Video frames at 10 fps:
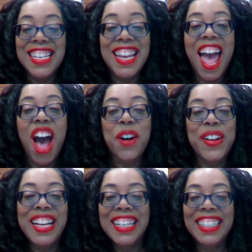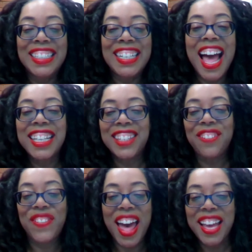Now, let's
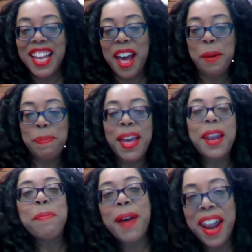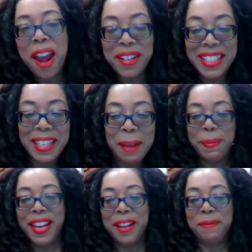find out a bit about our
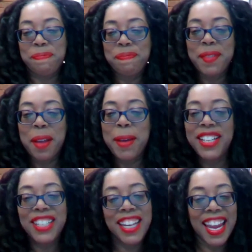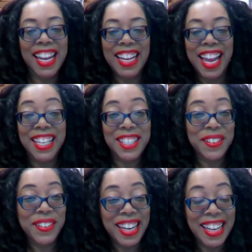recipient. Bet you can't guess
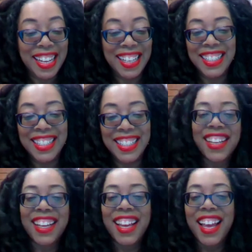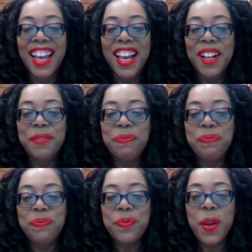who it is.
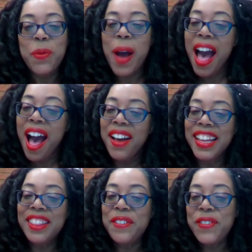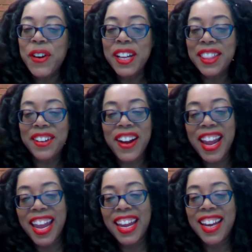While in the 4th
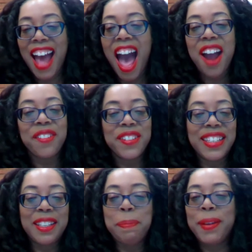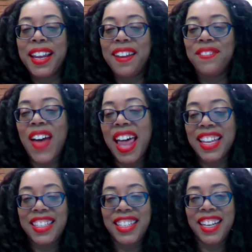grade, our recipient
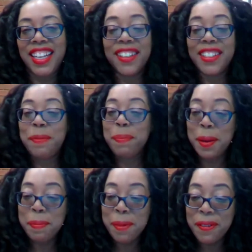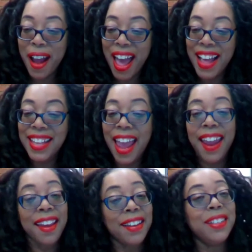volunteered to memorize
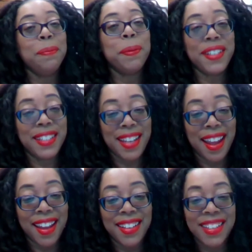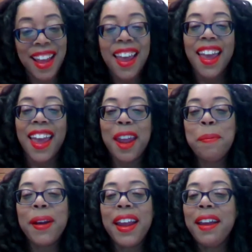and present
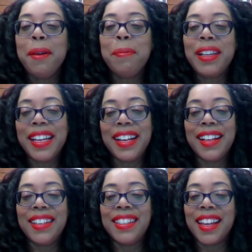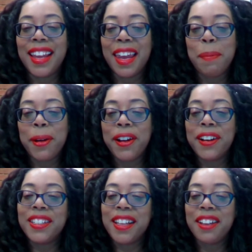Abraham Lincoln's
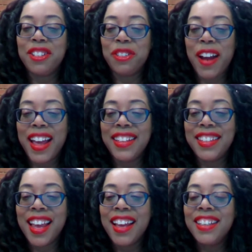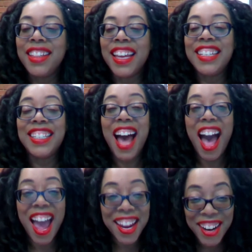Gettysburg's address to the
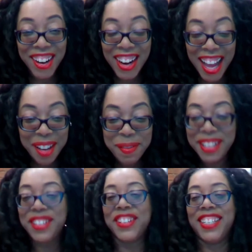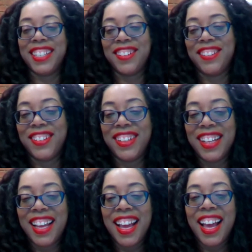entire elementary school.
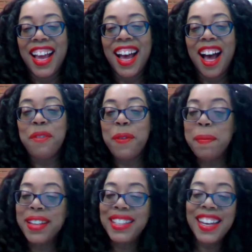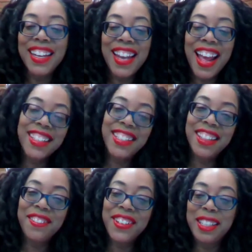A woman sitting next to
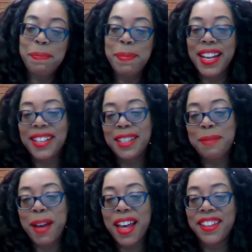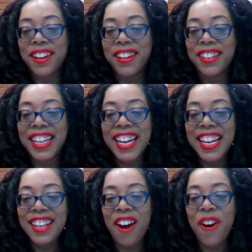the recipient's mother
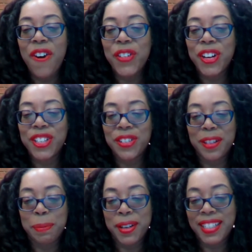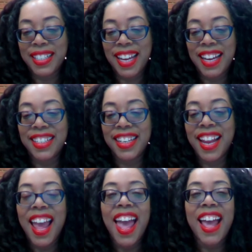leaned over during the presentation
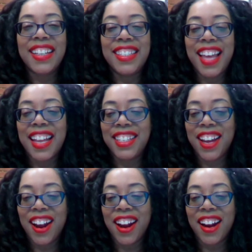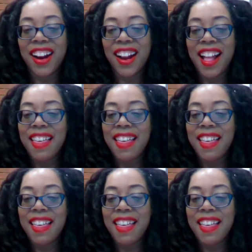and said to her,